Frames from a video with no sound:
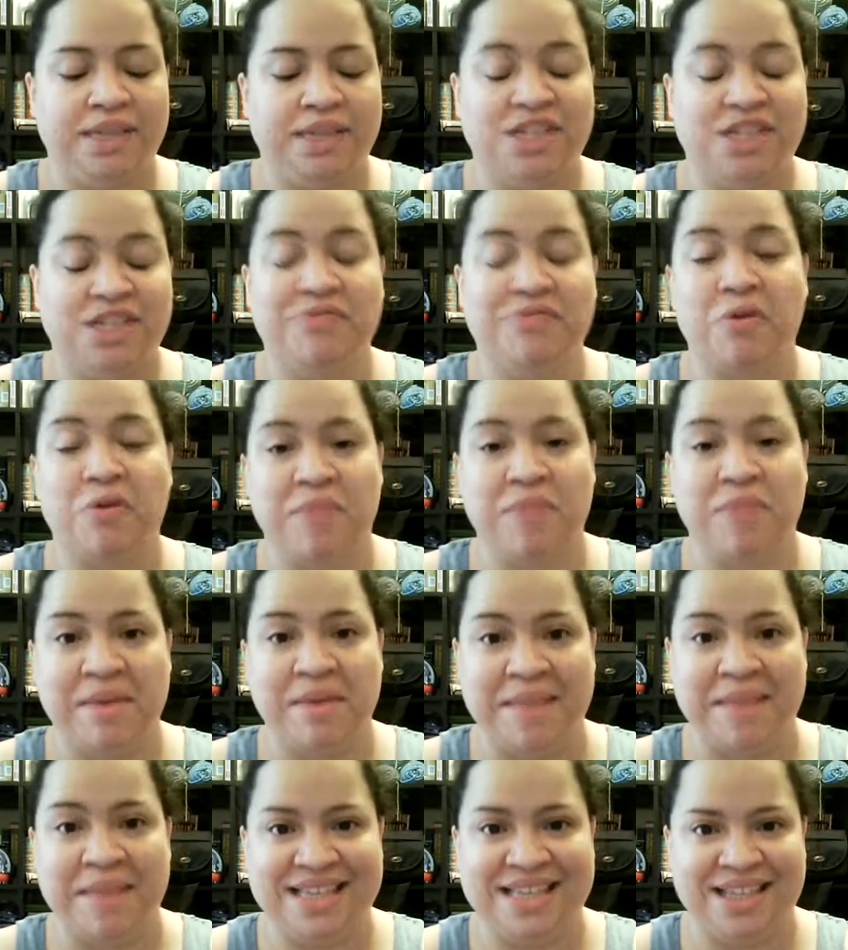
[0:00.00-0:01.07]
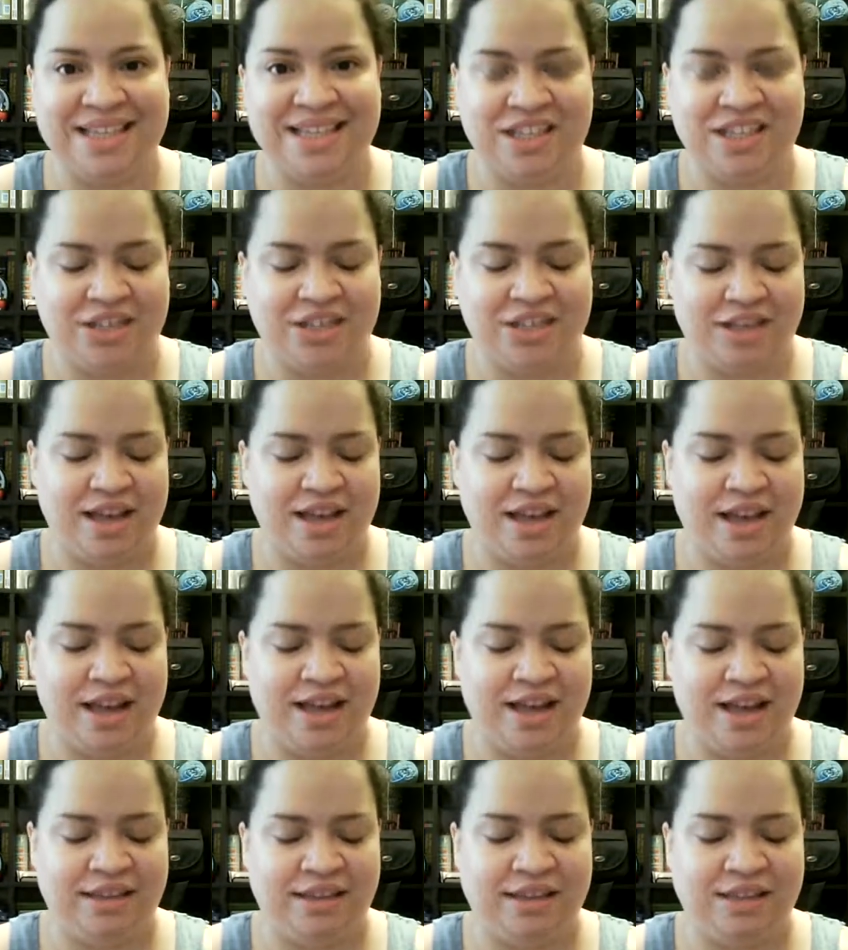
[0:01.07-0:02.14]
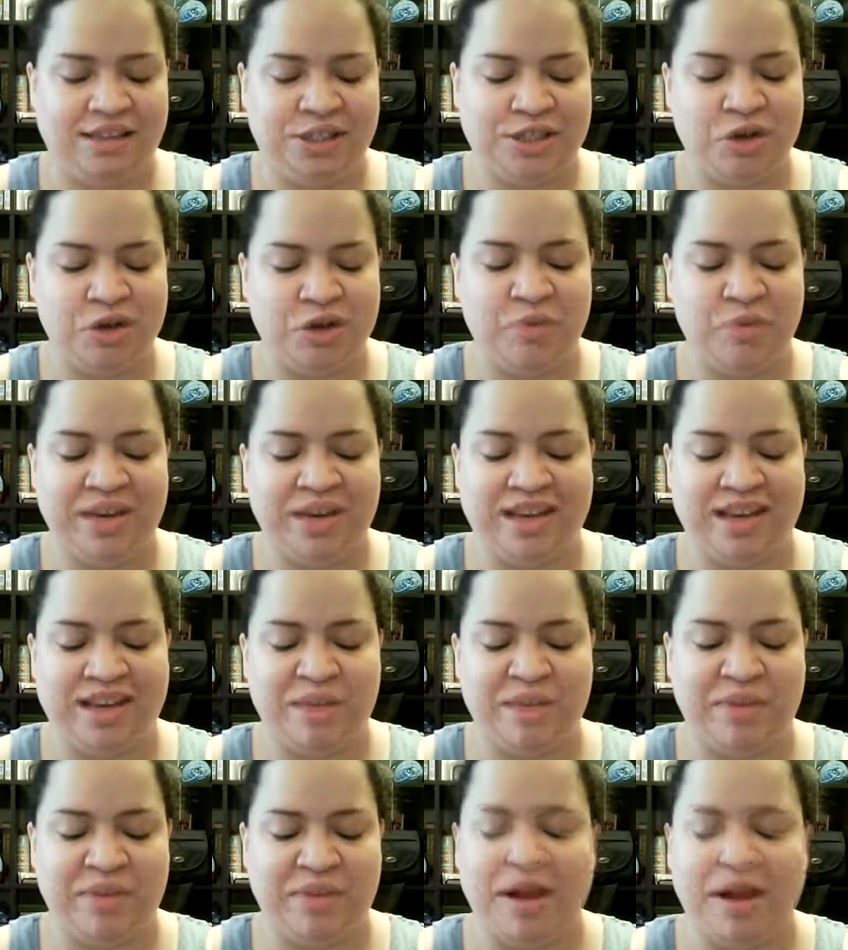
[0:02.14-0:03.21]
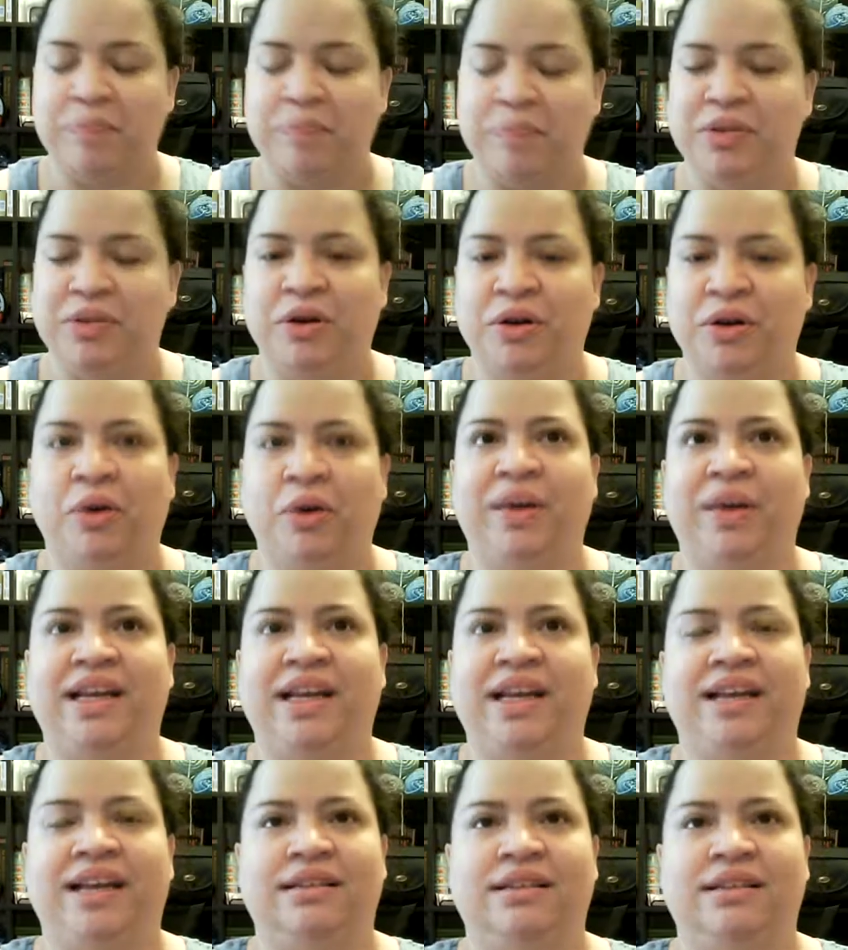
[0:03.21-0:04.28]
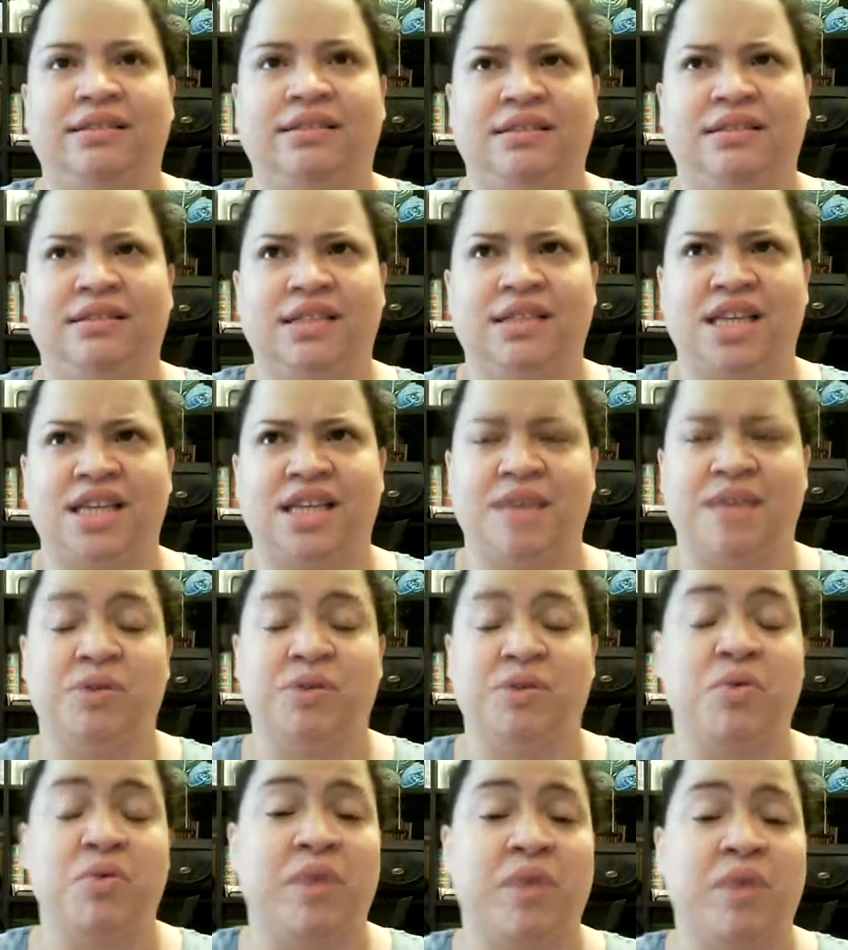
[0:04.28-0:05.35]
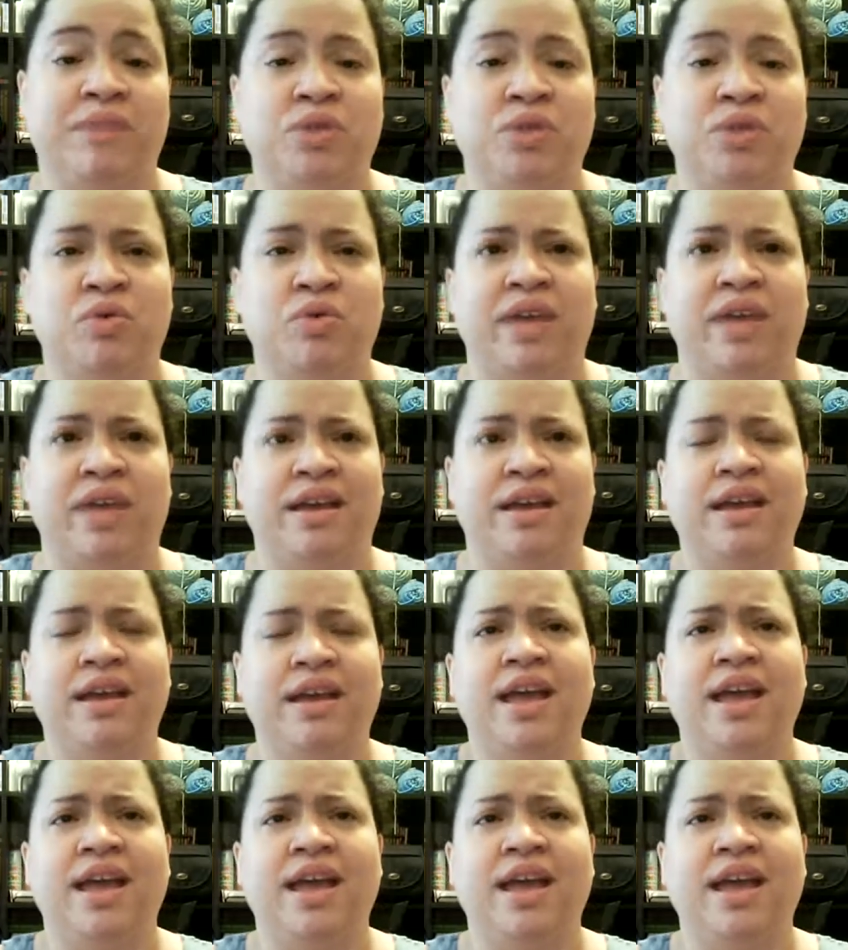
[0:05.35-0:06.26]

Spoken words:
She wrote me a message and told me to keep it up, you know, and to keep doing what I'm doing.